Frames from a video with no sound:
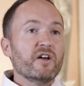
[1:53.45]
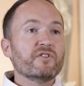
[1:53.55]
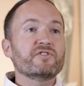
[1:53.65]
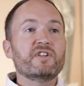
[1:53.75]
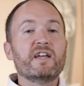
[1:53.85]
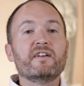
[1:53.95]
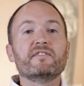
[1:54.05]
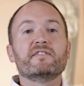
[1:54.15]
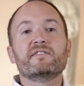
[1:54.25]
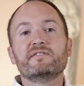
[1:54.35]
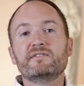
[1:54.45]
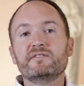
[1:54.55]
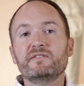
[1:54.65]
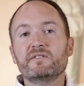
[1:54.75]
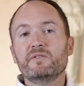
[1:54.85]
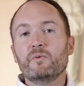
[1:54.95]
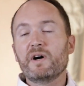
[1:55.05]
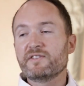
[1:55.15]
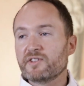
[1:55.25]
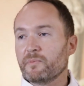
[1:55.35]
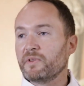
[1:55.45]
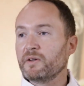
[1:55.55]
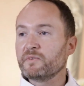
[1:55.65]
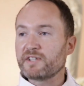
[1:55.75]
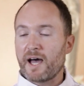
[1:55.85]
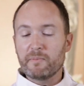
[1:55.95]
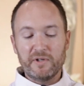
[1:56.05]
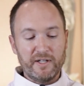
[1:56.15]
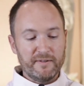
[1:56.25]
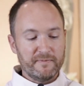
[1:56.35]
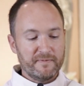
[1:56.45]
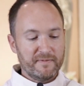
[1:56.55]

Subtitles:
understand why something was happening.